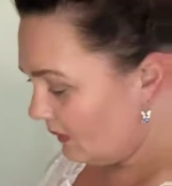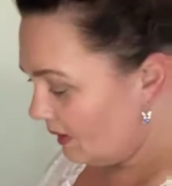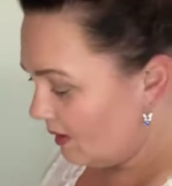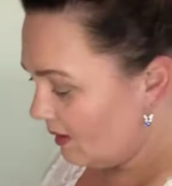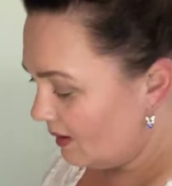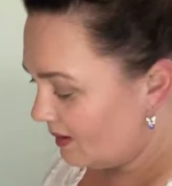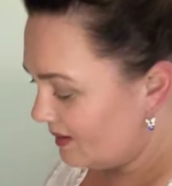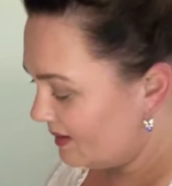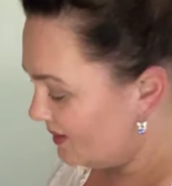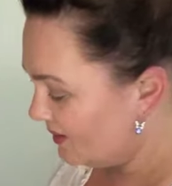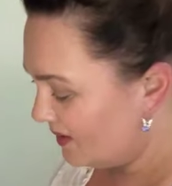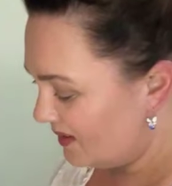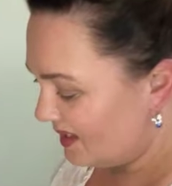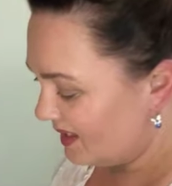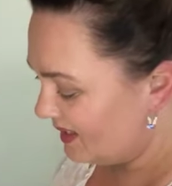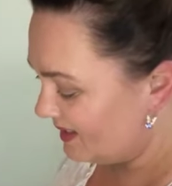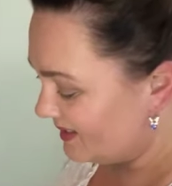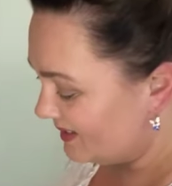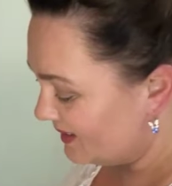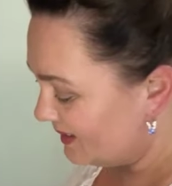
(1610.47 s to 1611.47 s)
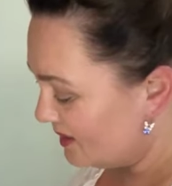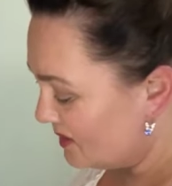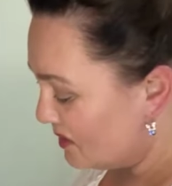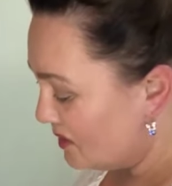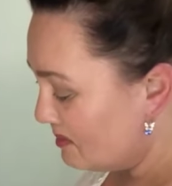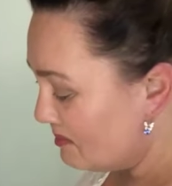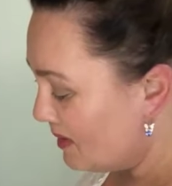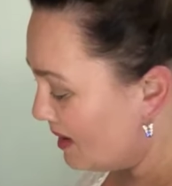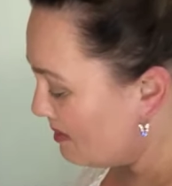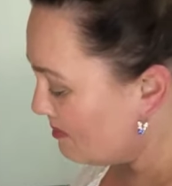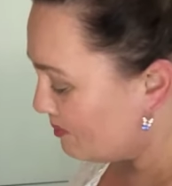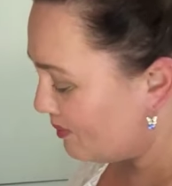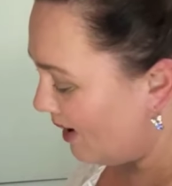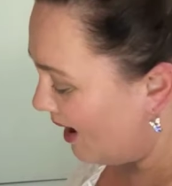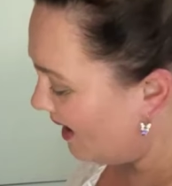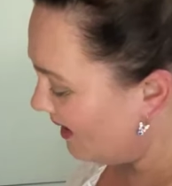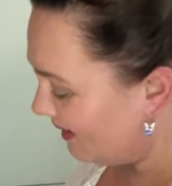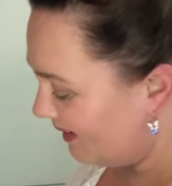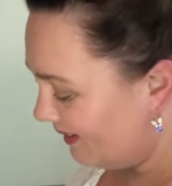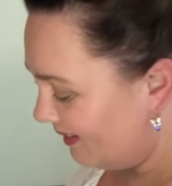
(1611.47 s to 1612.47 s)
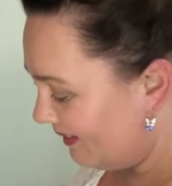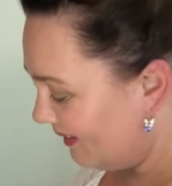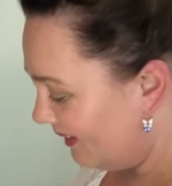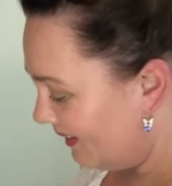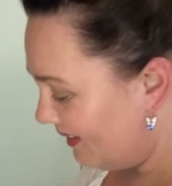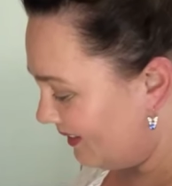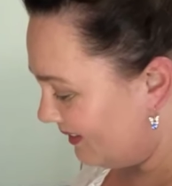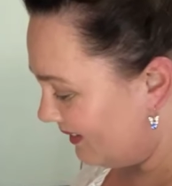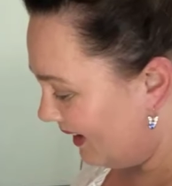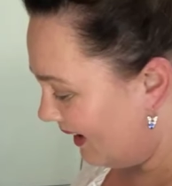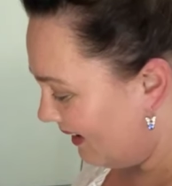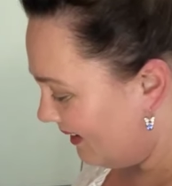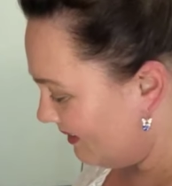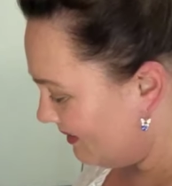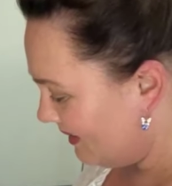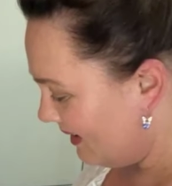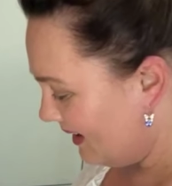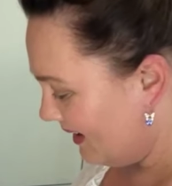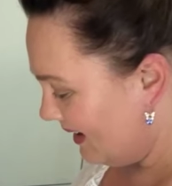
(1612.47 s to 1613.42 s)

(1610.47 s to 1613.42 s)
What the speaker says: It's not easy to do my braining these days.